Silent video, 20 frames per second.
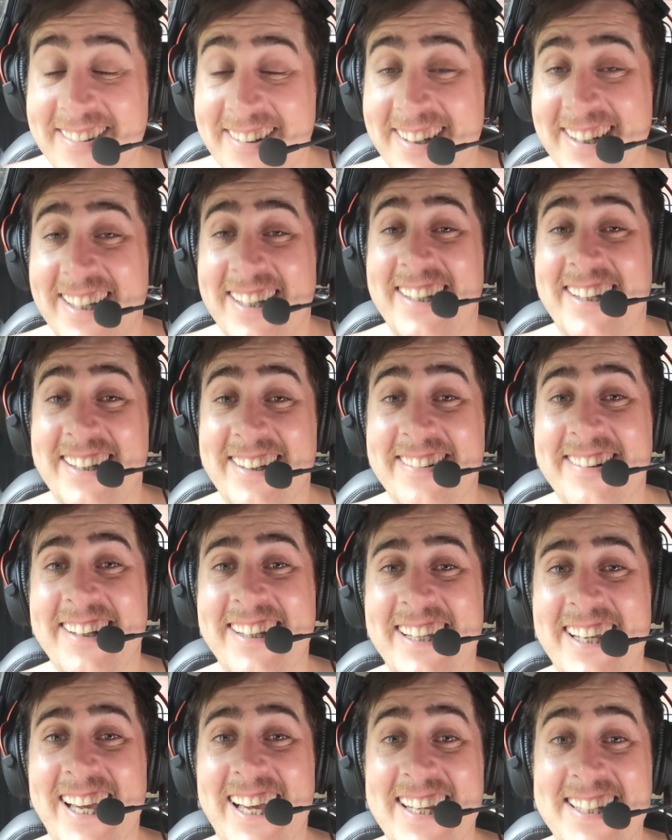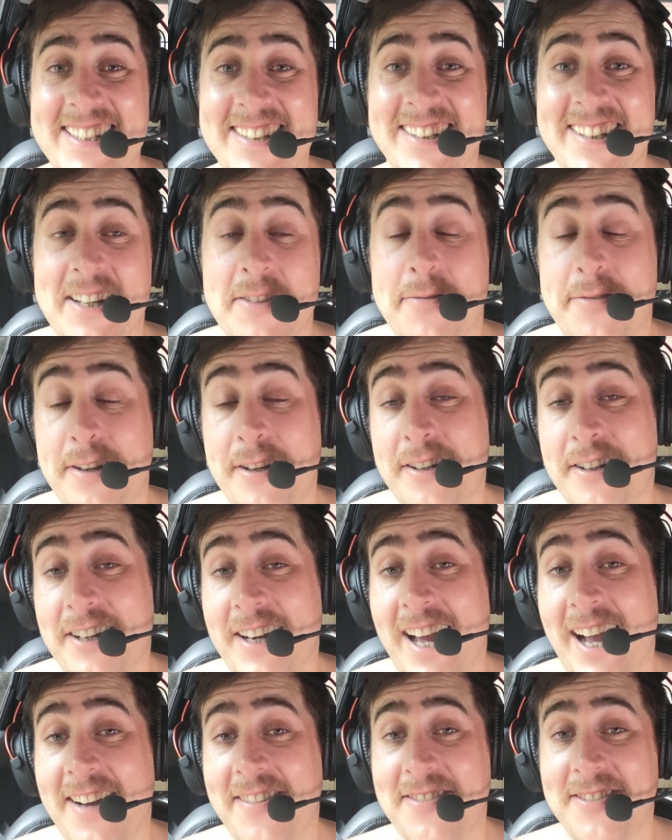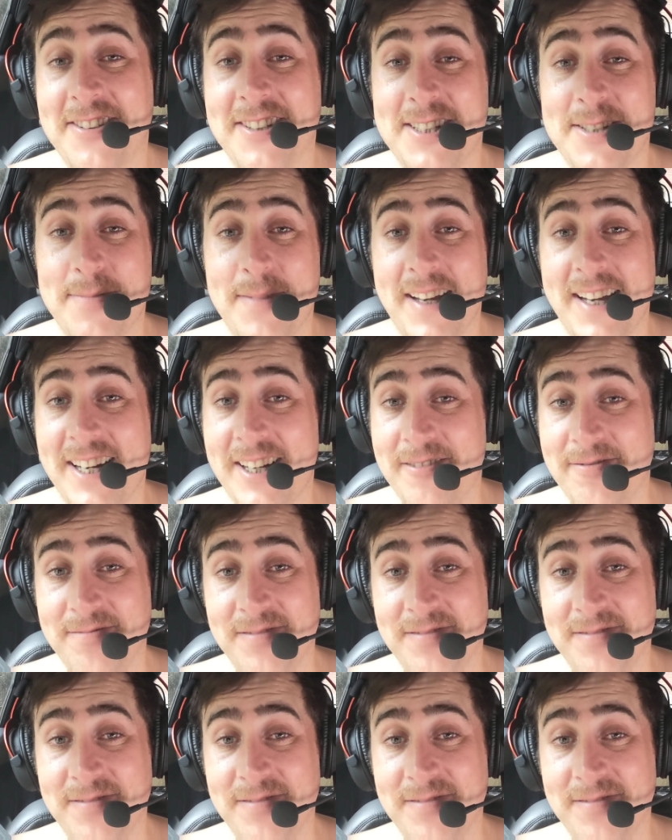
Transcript: Really, really hate doing it. Feel good afterwards, but